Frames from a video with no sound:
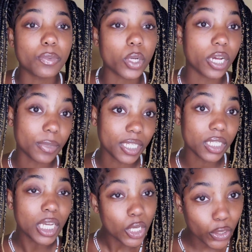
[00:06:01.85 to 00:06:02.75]
you come in,
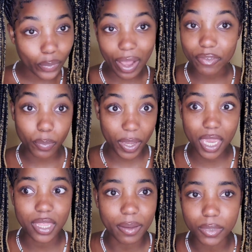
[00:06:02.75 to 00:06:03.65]
you don't have to
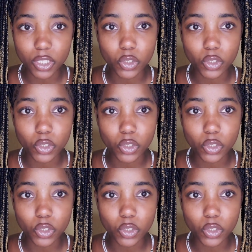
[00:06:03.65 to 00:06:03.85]
pay that much.